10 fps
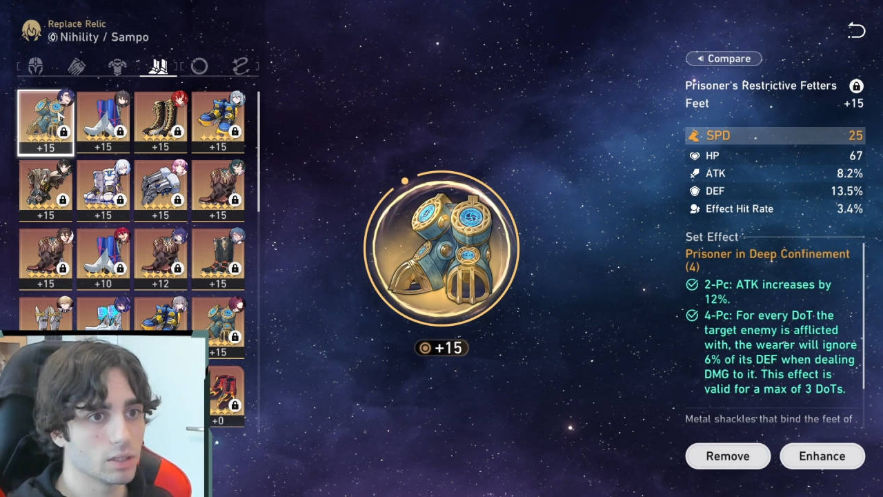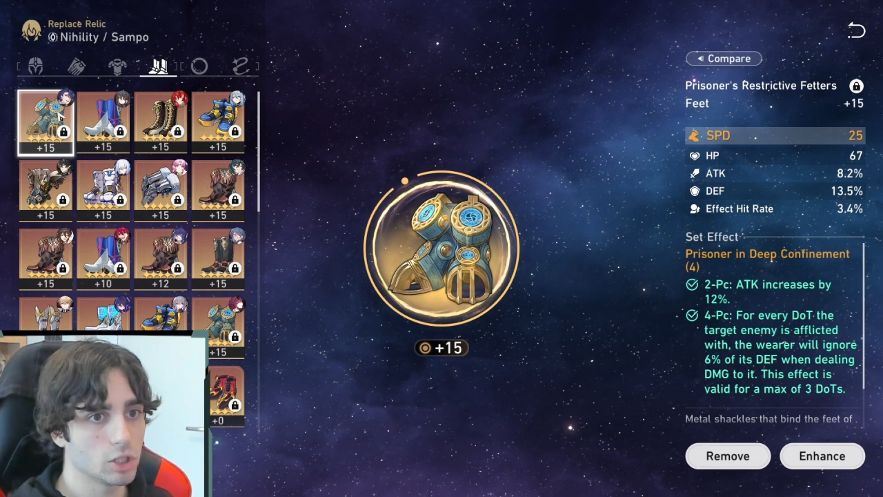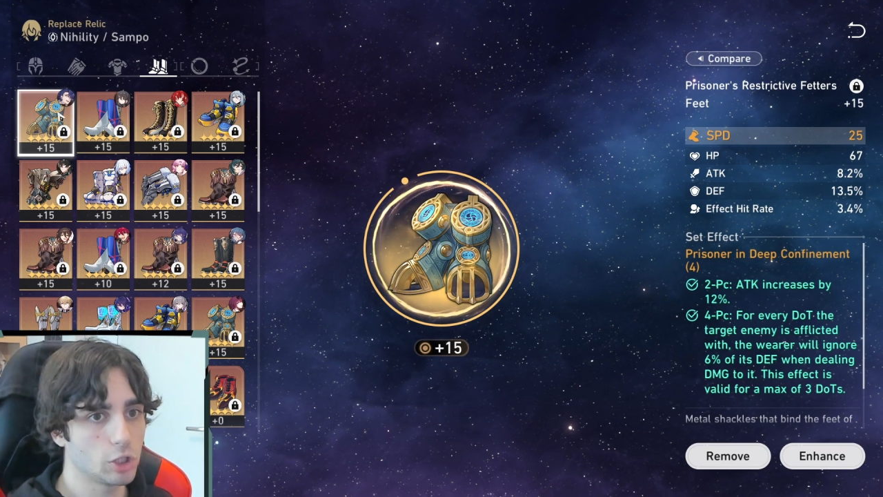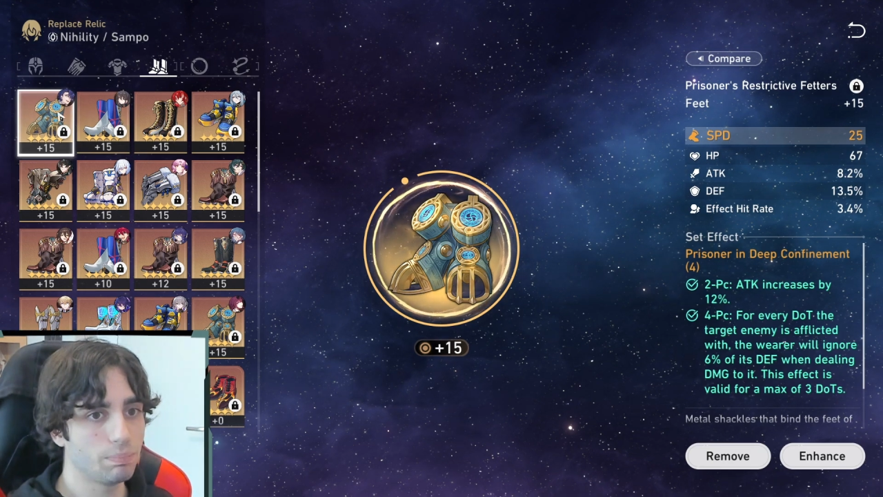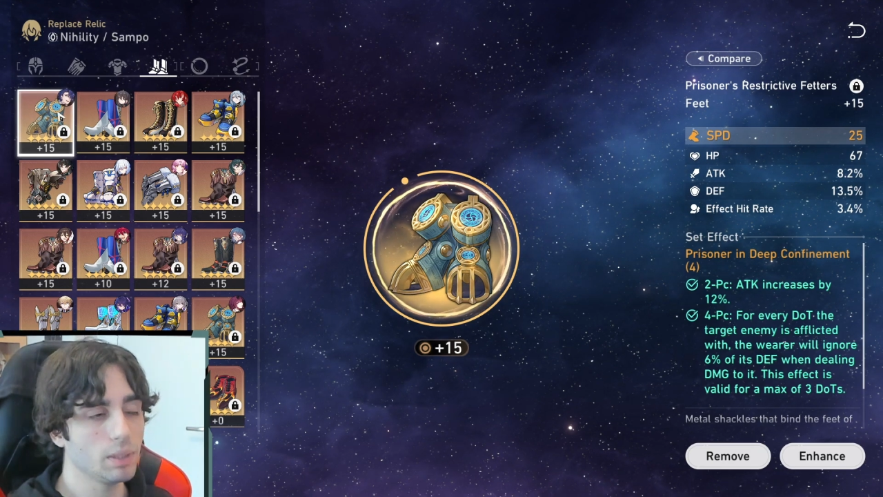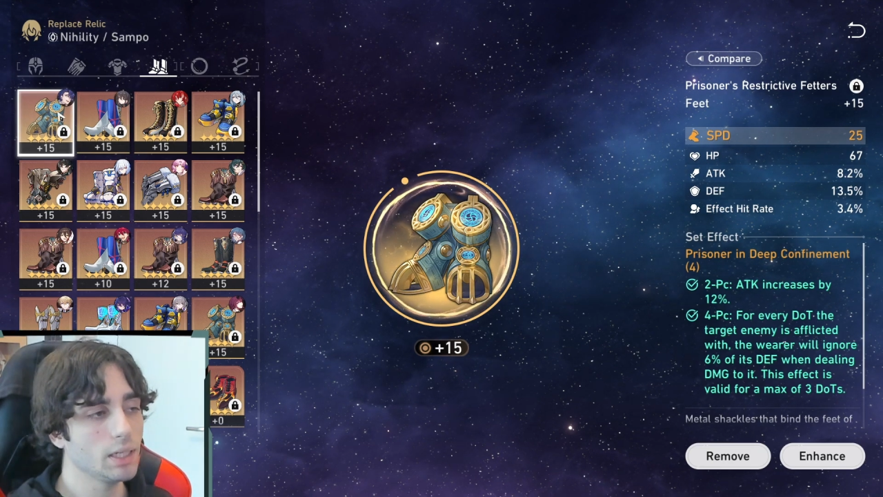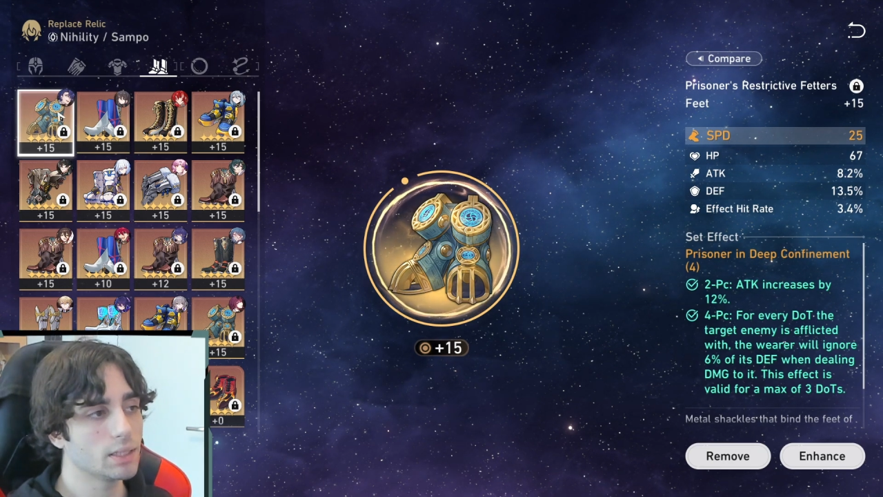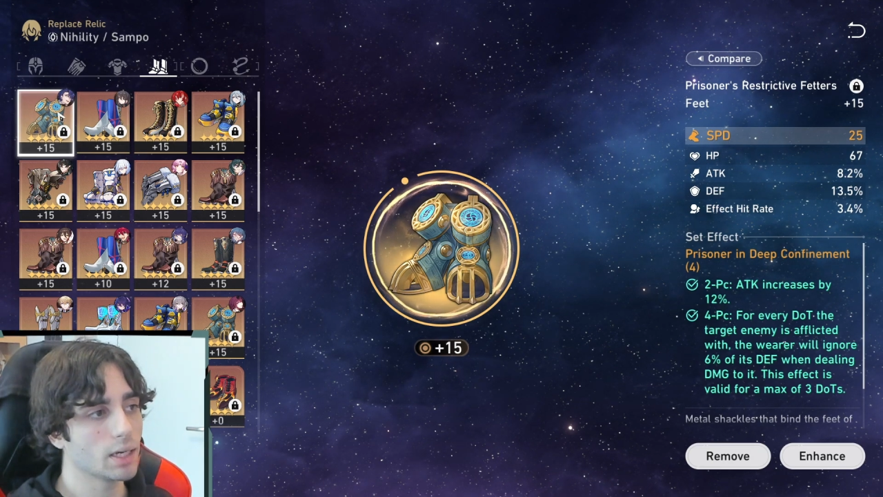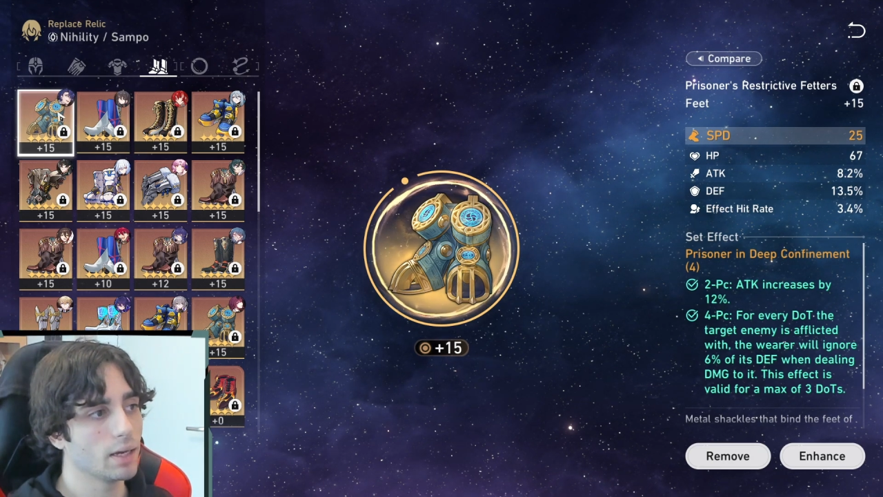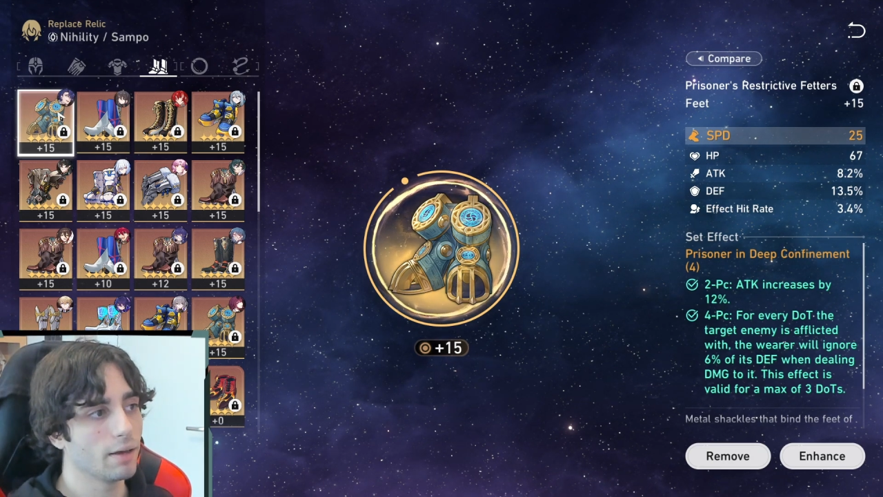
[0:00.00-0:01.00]

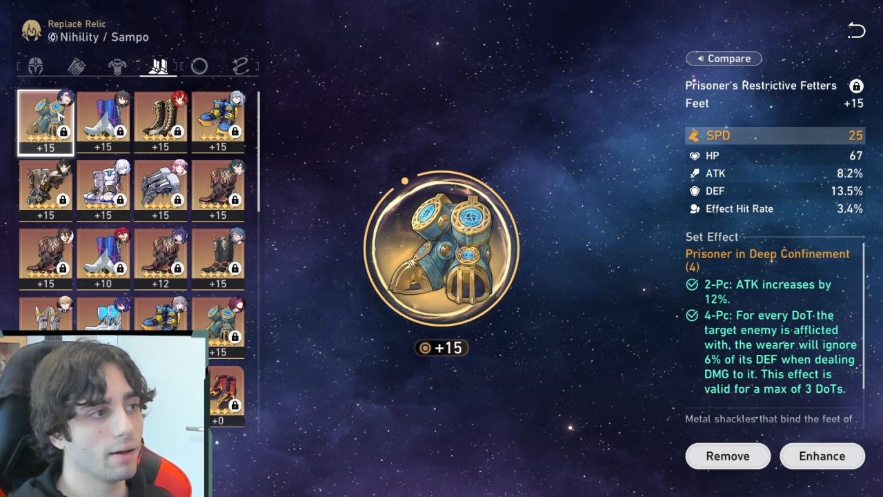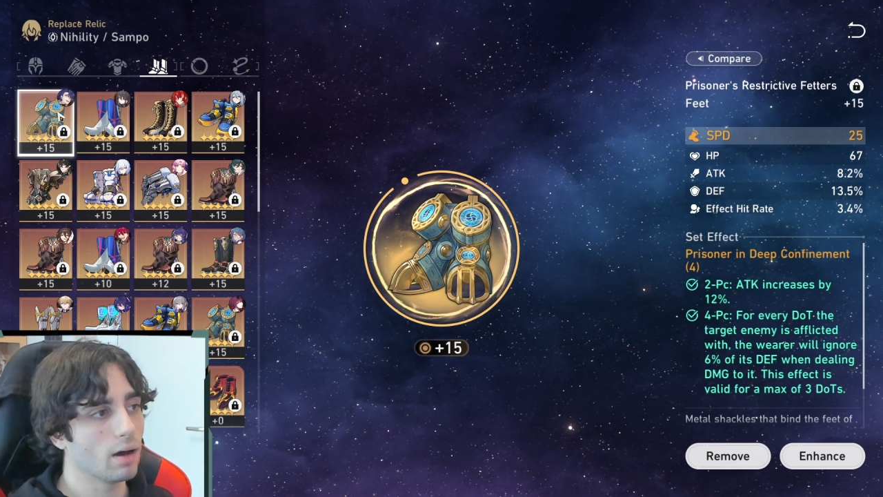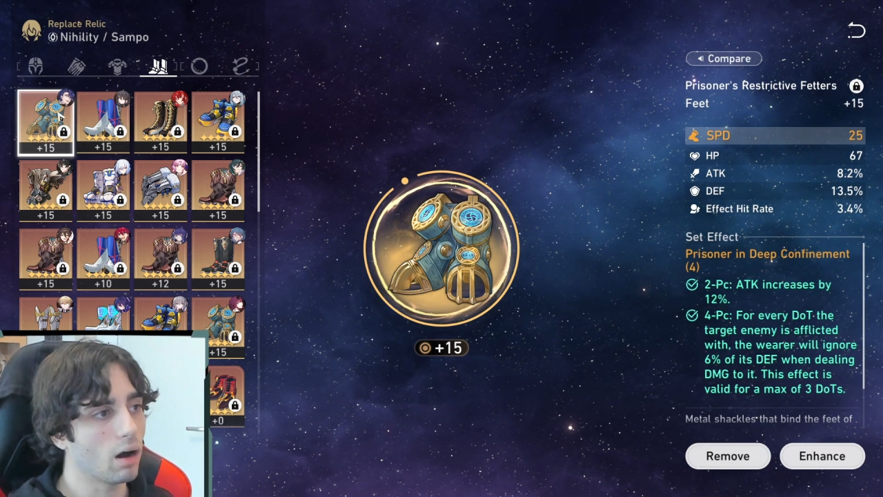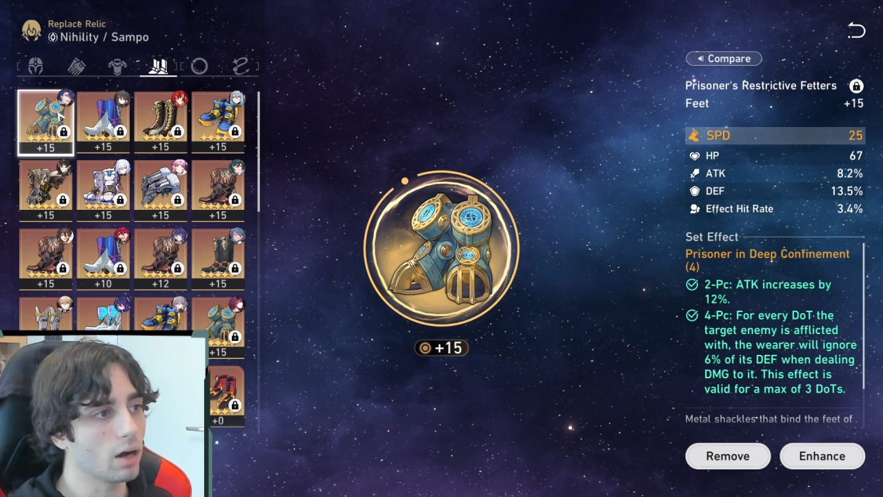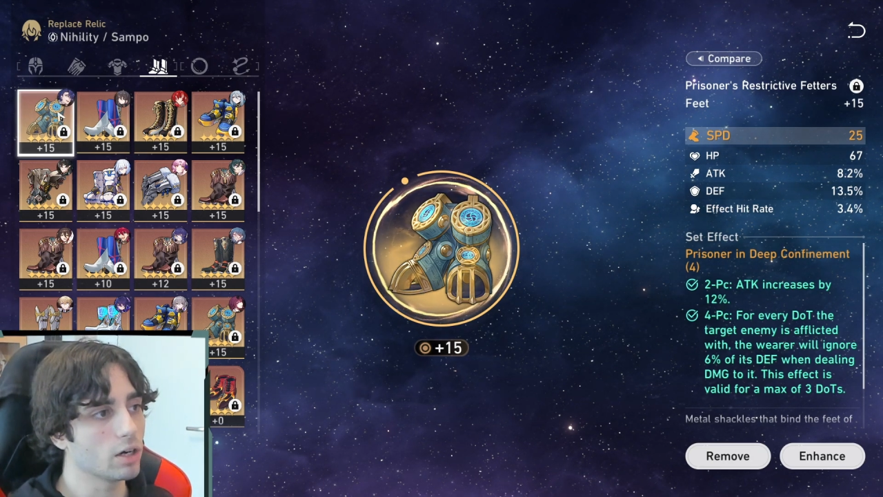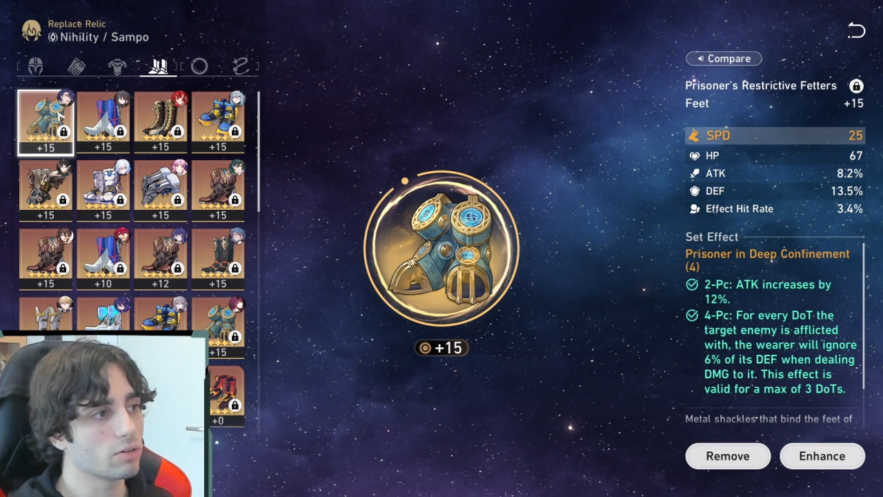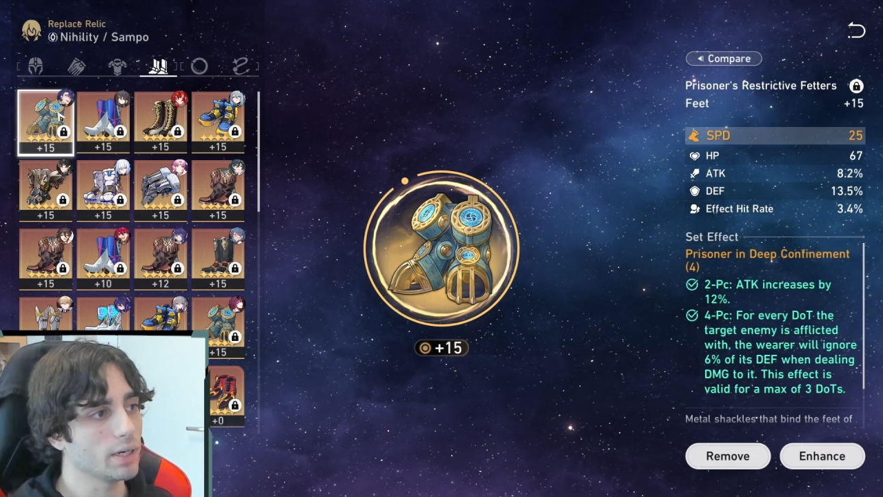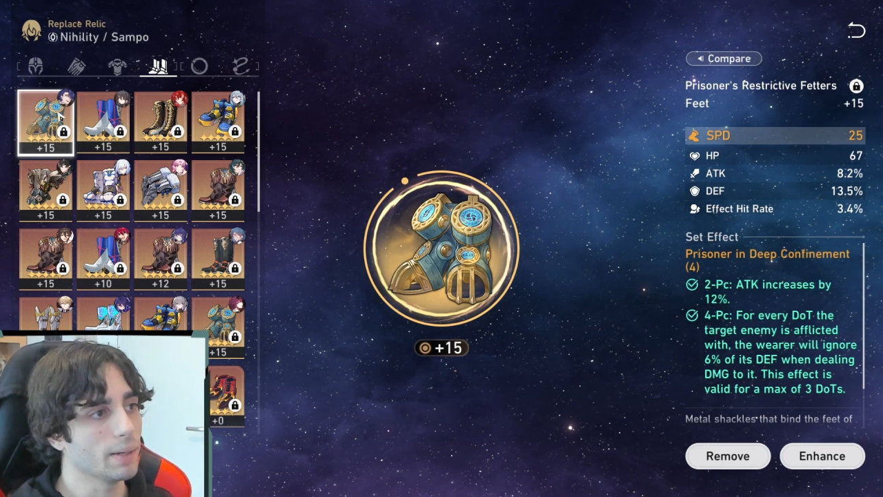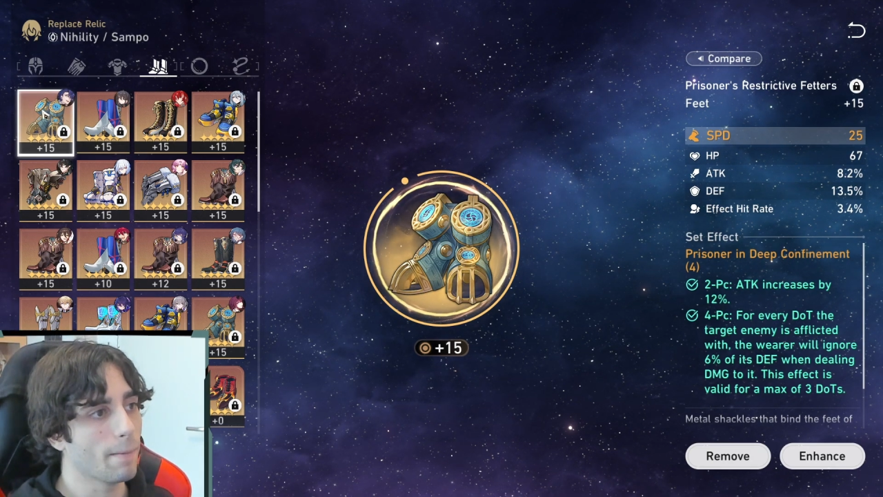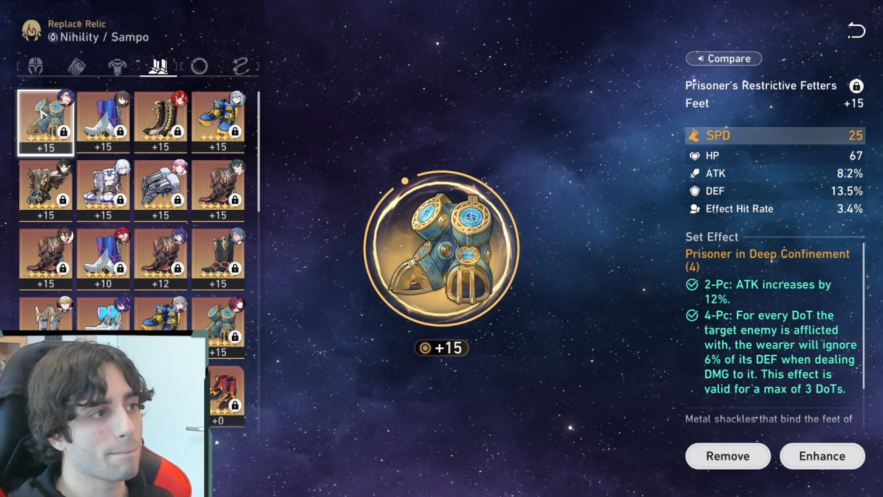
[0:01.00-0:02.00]
speed
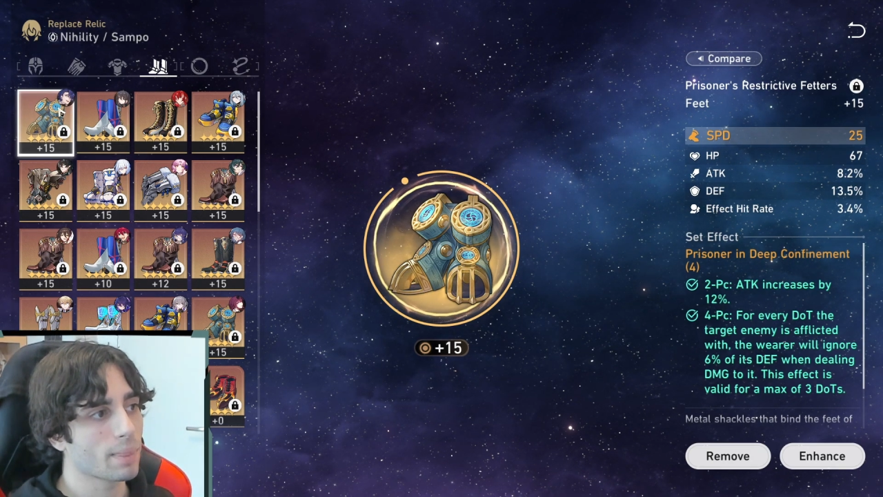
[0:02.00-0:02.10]
hungry.